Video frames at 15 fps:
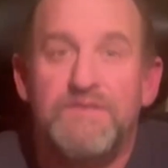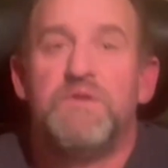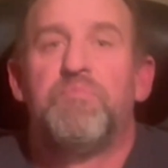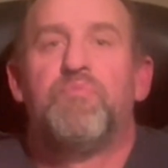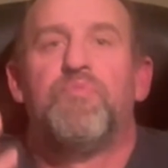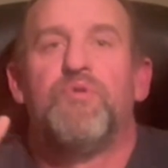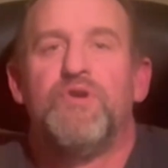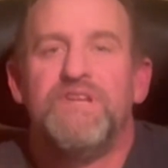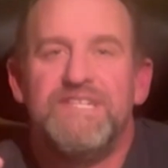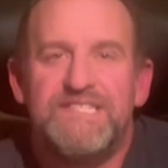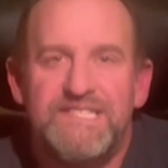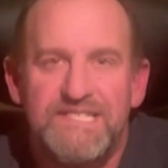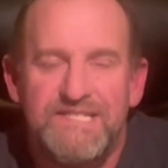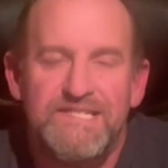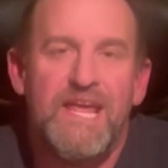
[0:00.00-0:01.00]
a pretty
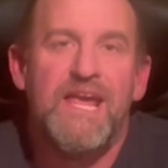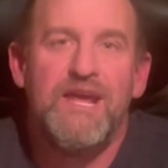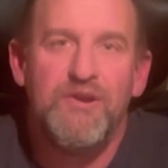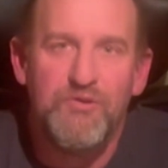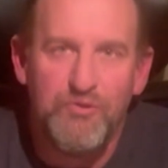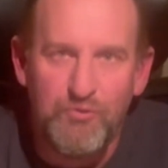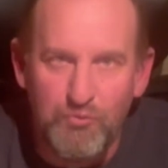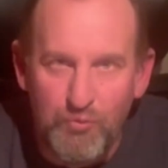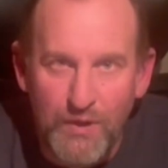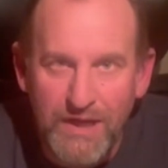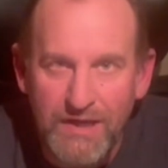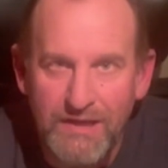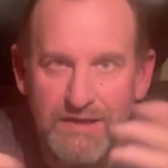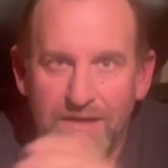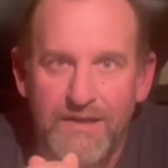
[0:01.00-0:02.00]
standard
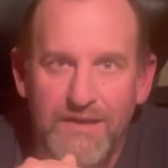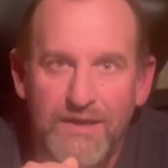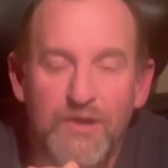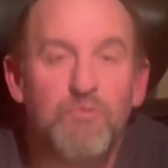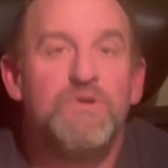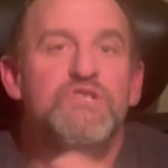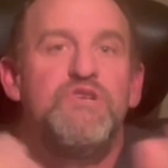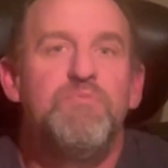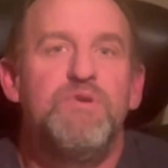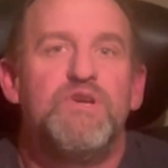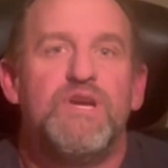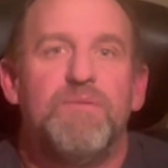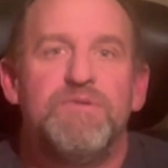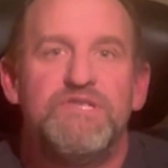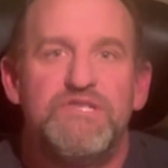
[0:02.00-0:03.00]
way in which you
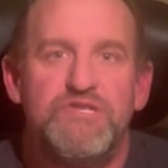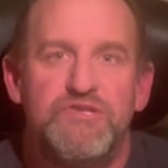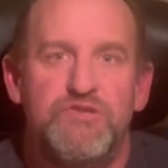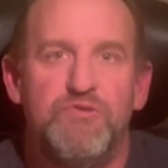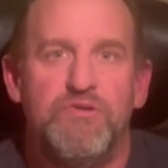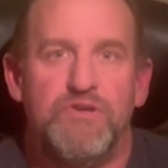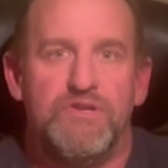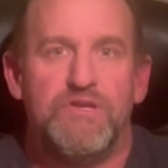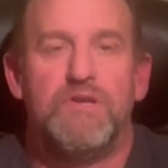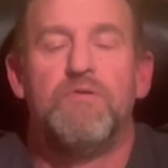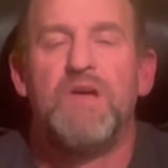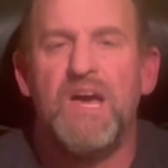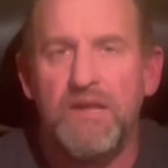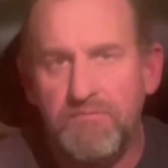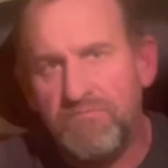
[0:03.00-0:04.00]
become a student.
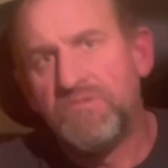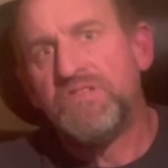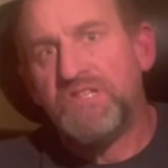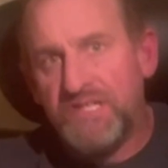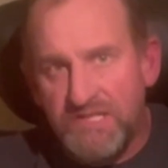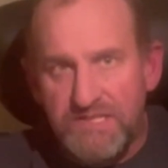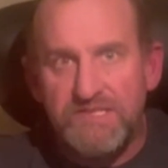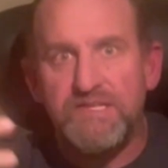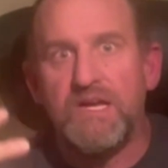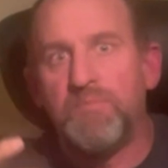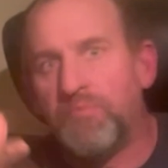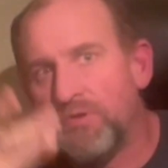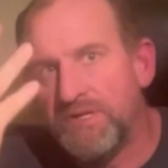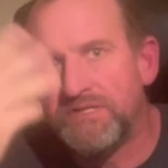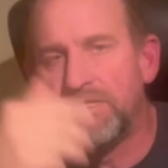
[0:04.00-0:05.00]

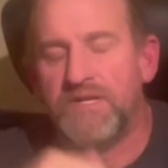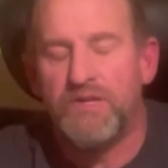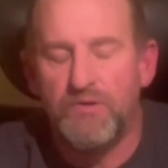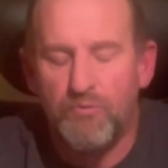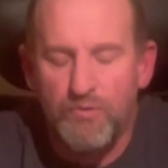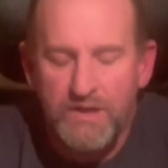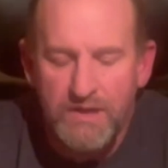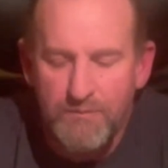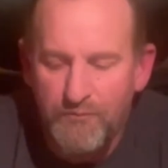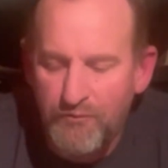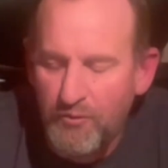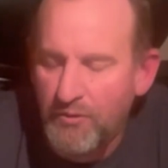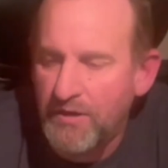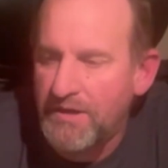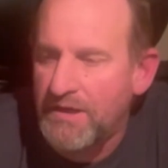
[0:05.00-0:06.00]
Disciple is another name
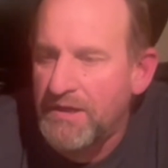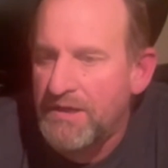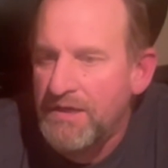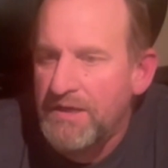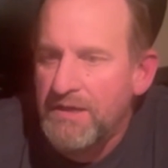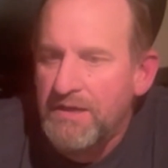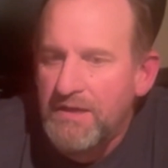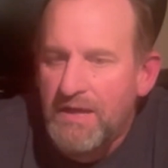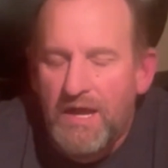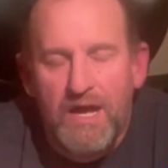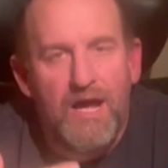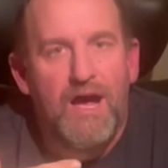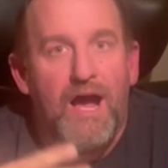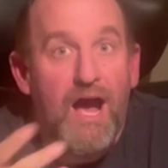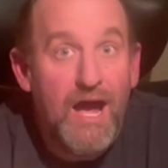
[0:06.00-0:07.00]
for it.
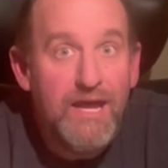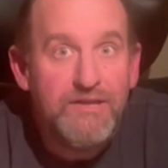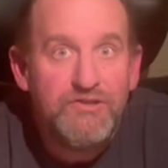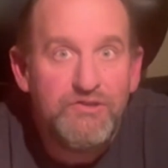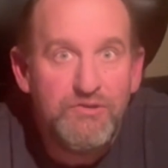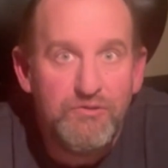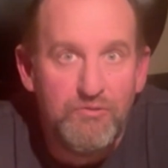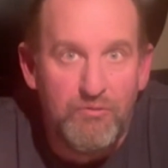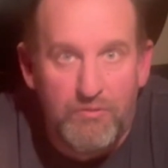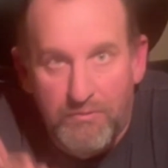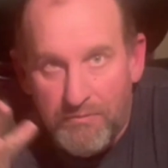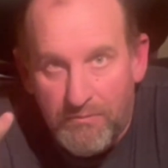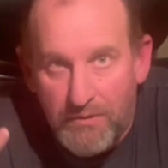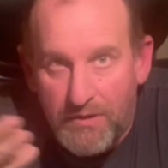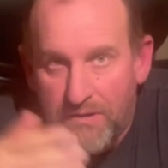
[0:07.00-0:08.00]
I too,
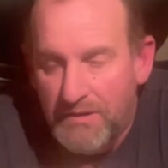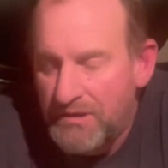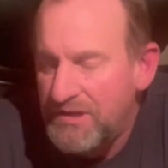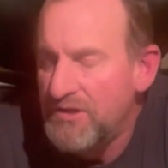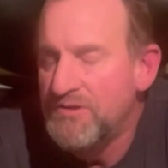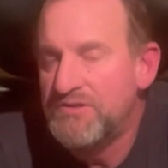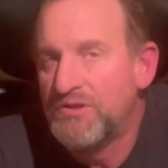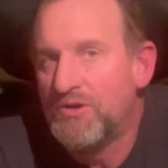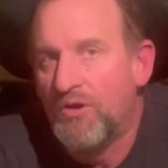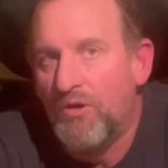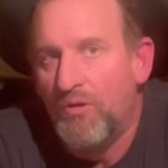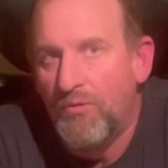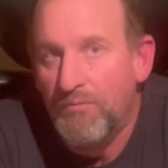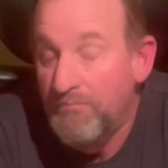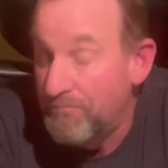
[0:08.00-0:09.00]
like years
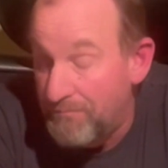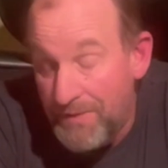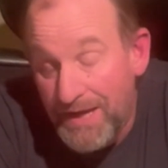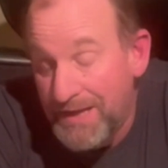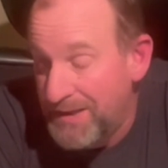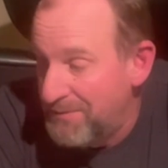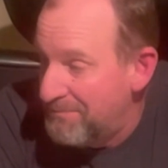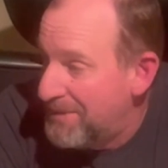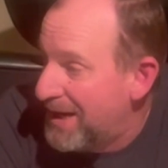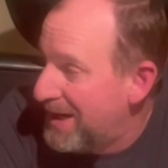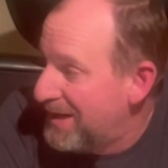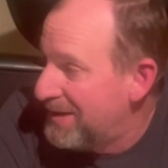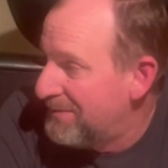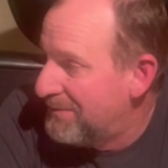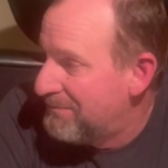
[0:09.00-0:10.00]
ago,
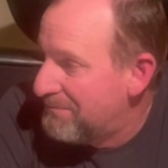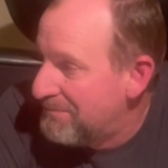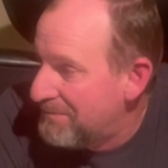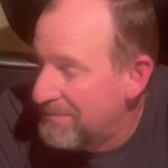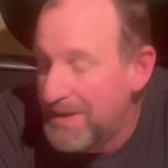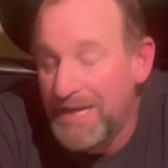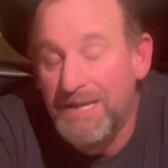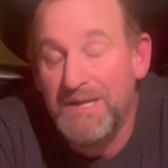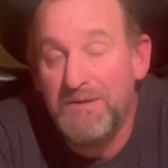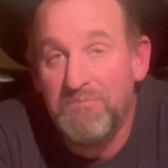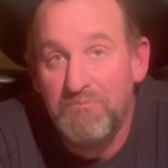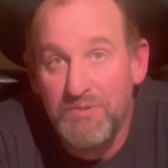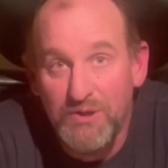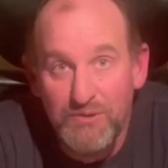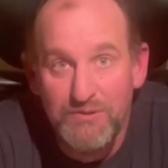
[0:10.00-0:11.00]
many
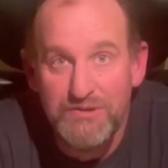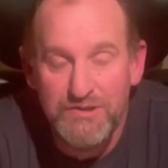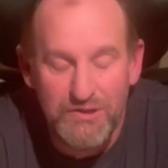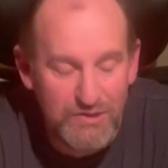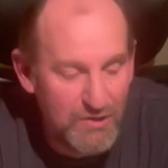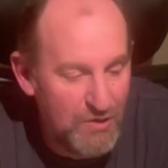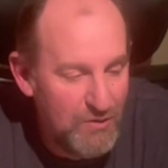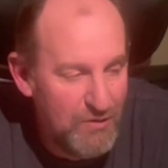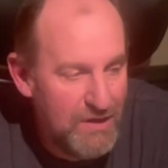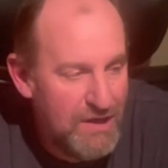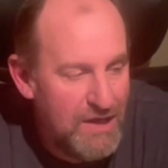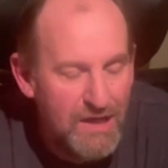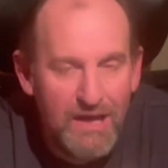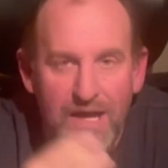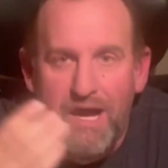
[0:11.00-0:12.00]
moons ago,
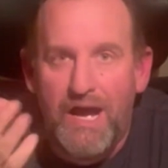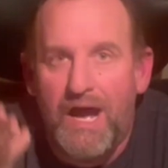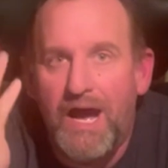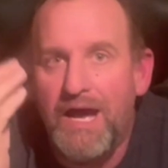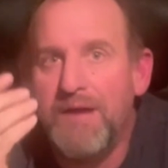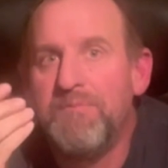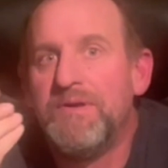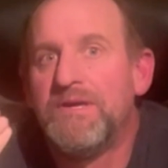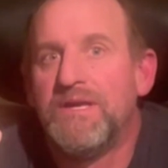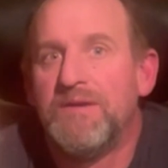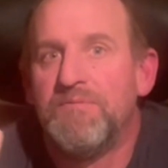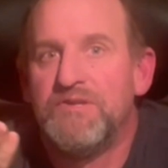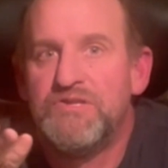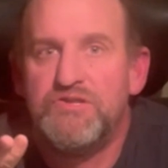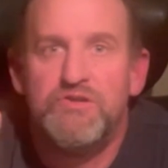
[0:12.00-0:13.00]
I became a
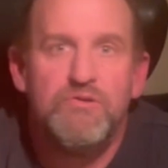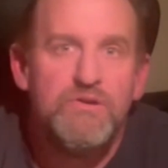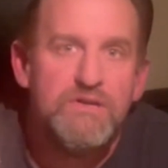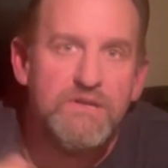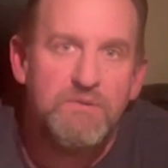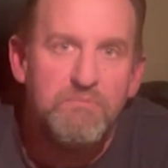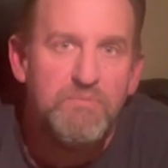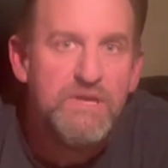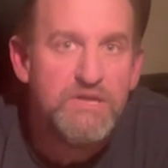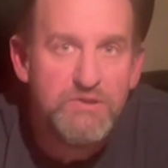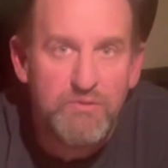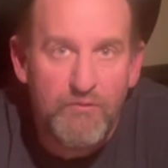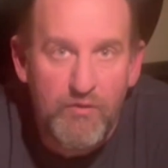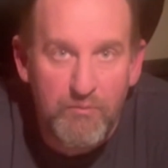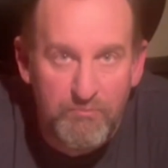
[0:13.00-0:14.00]
student at Peace
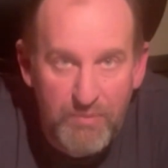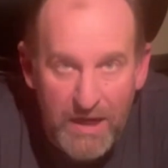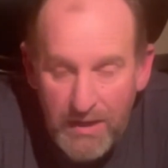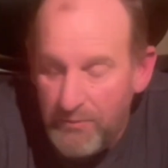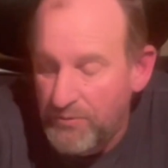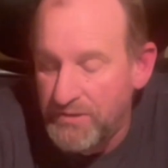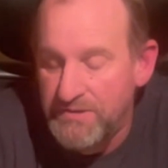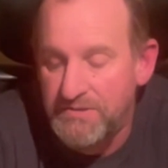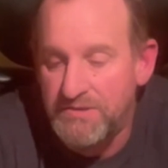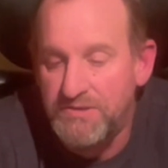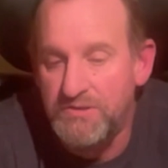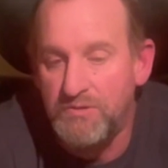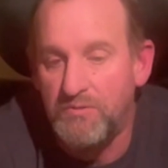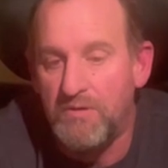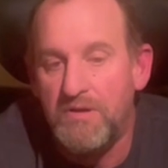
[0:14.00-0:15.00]
River Bible
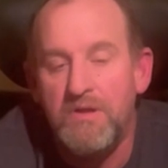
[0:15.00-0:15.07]
Institute.